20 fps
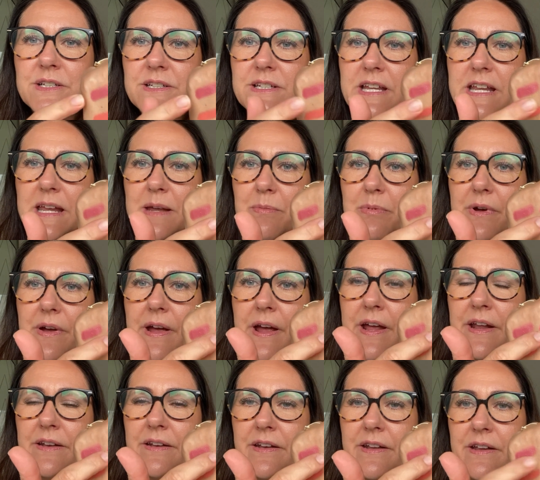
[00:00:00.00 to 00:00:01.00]
deep
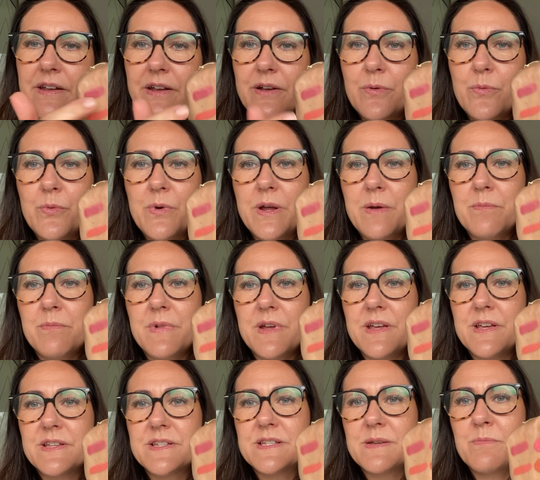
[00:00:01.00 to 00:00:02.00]
and the Whim
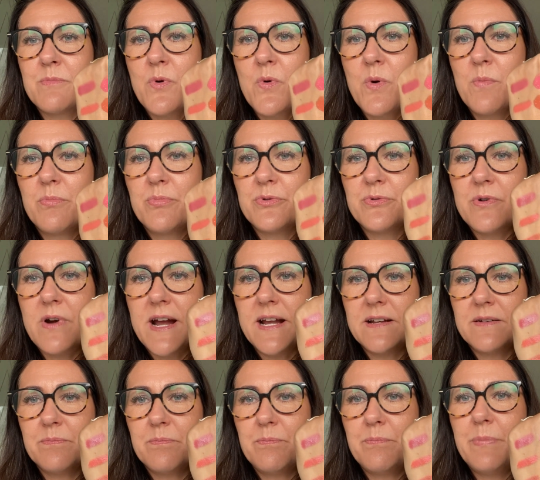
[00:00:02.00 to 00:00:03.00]
is a more
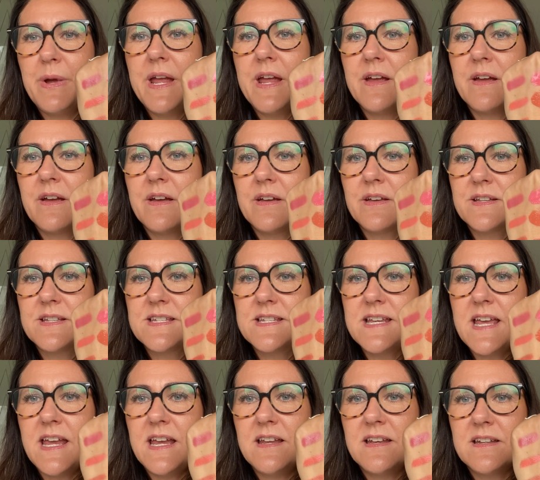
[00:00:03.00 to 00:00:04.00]
bright pink
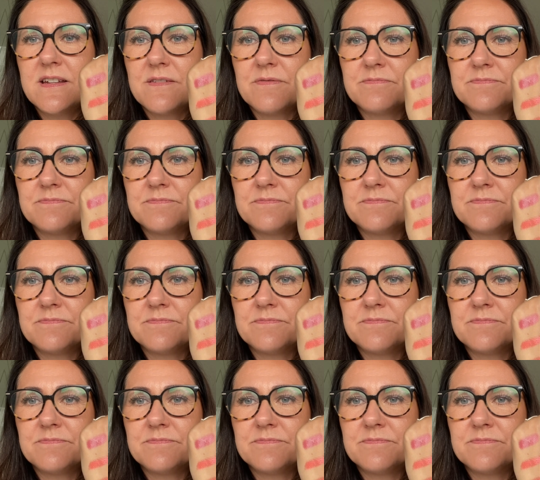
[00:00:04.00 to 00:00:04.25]
shade.